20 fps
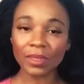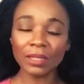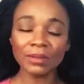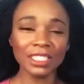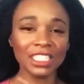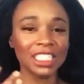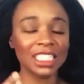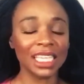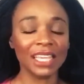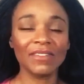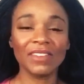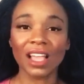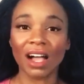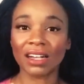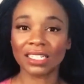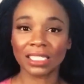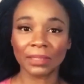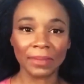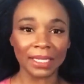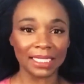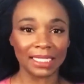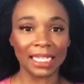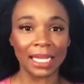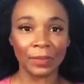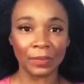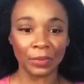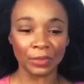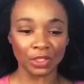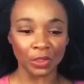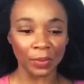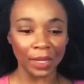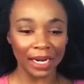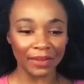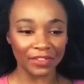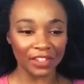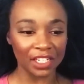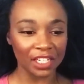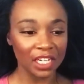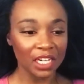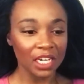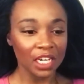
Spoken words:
Just giving y'all some examples or whatever.